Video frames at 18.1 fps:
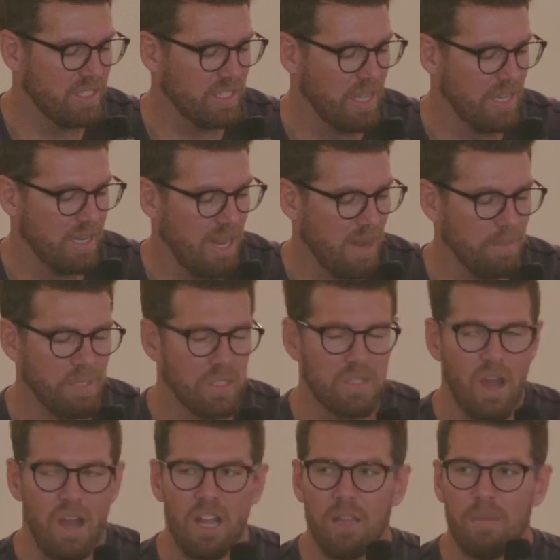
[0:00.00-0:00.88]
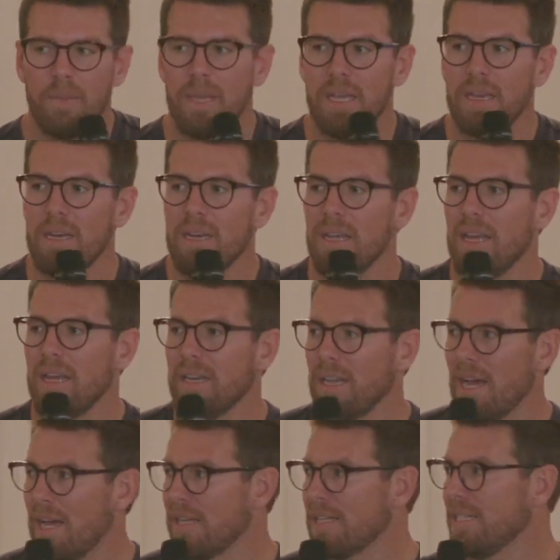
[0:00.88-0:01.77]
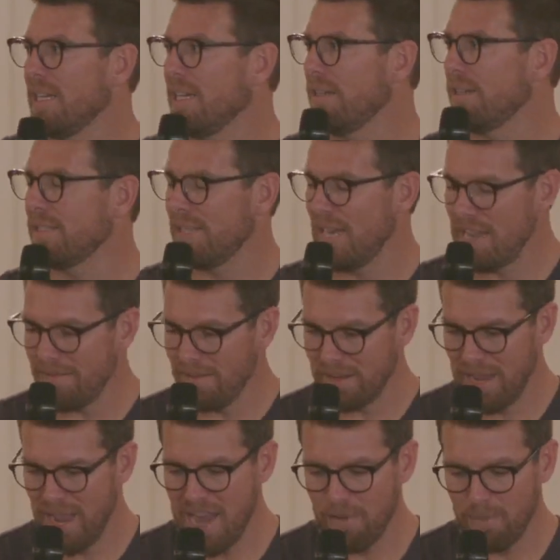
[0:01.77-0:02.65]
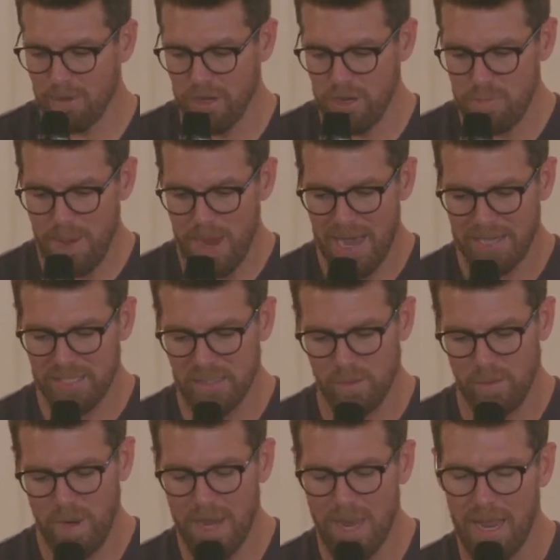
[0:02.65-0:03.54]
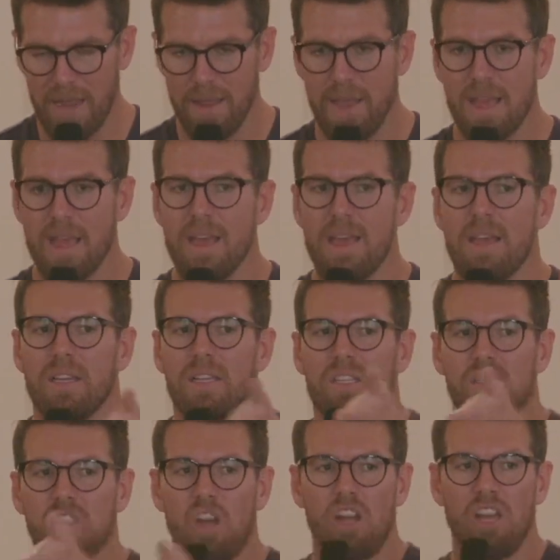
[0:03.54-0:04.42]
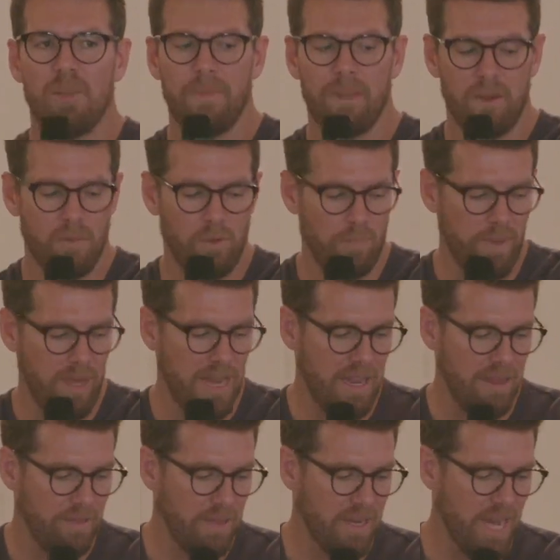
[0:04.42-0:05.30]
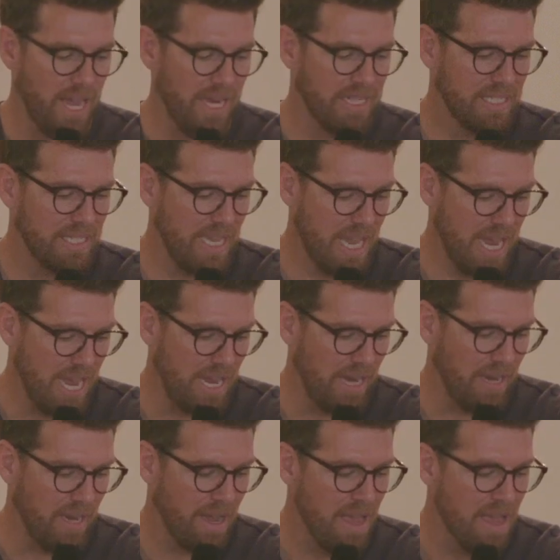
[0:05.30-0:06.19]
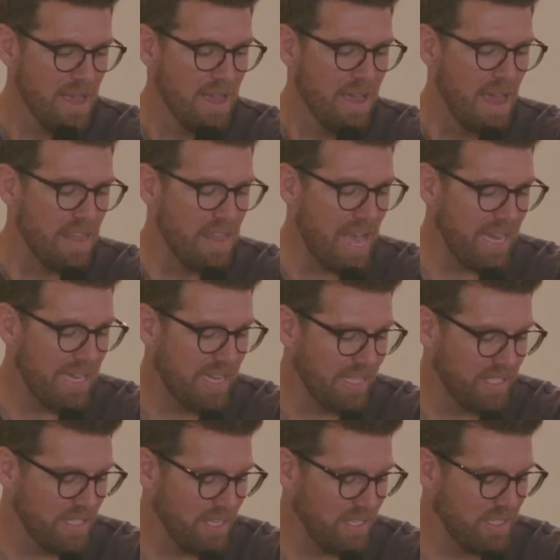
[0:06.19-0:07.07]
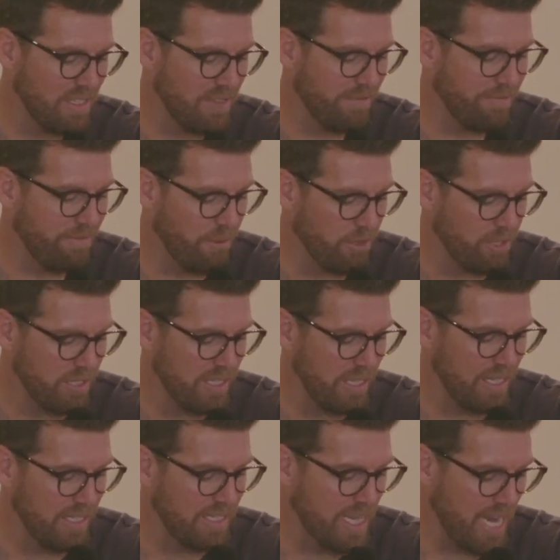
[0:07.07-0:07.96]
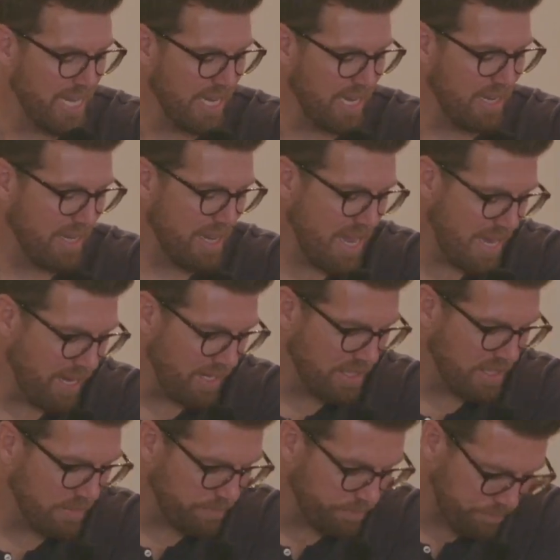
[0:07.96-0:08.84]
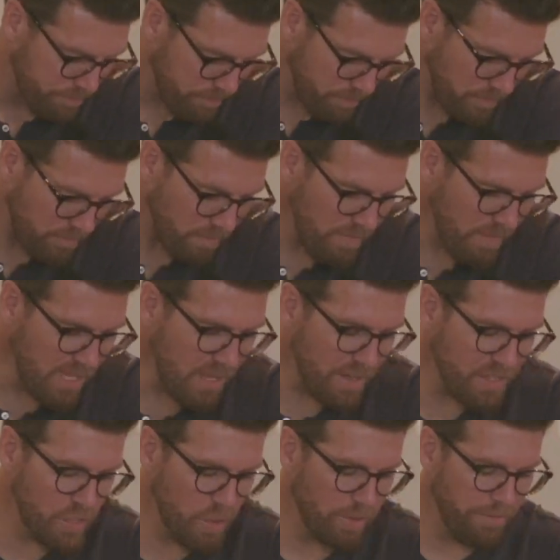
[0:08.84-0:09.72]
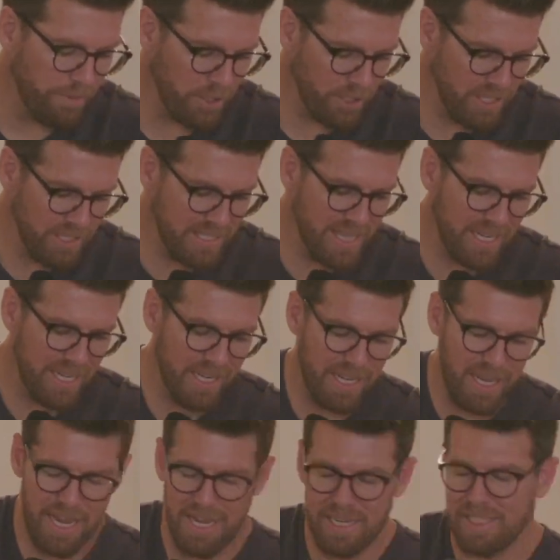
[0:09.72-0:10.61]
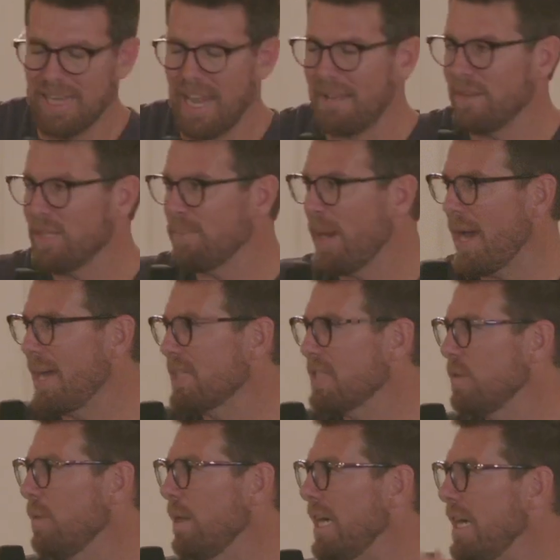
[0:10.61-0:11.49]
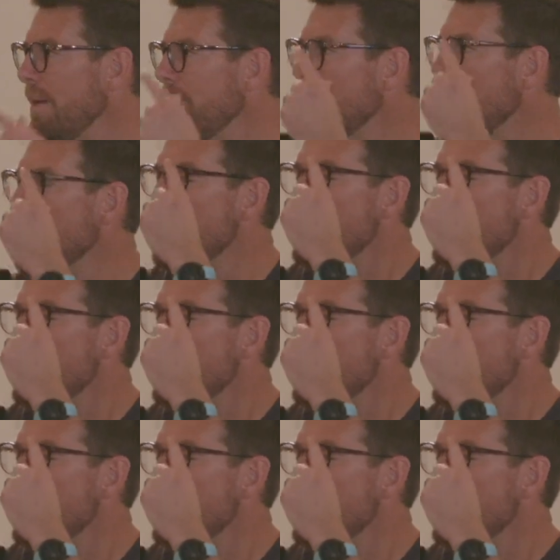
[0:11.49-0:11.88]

son named Solomon, and God tells David, hey, when you pass away, Solomon will be the next king. And that gets us to 1st and 2nd Kings. So in 1st and 2nd Kings, David's passed away.